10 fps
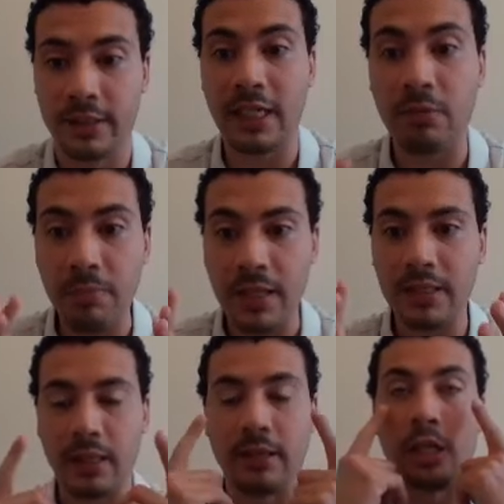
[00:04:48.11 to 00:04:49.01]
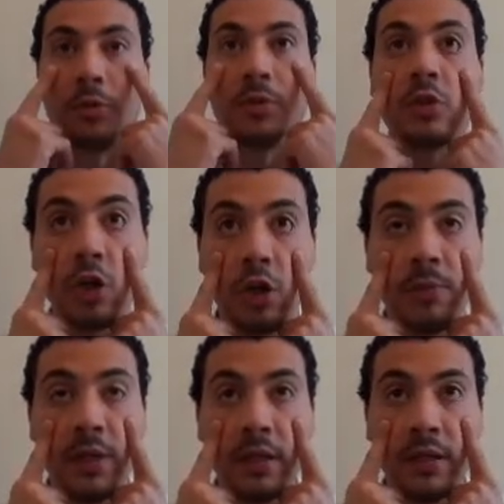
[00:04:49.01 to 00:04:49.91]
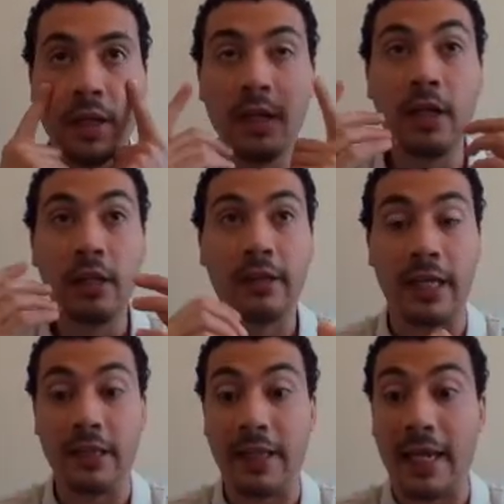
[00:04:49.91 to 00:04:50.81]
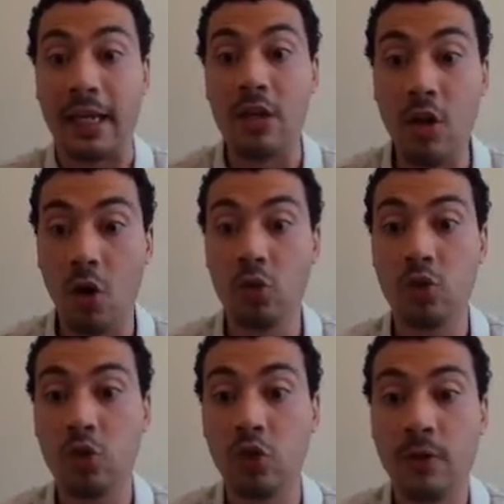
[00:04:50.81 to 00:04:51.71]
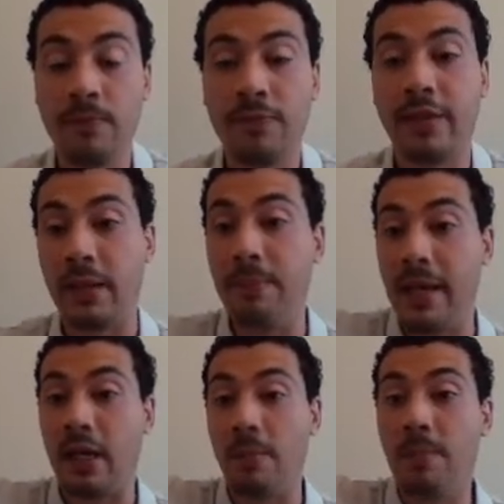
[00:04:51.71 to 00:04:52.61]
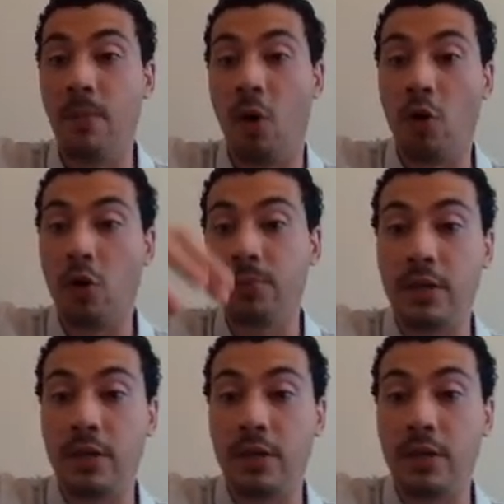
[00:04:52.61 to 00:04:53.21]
That means that they observe it, they take notes, they make more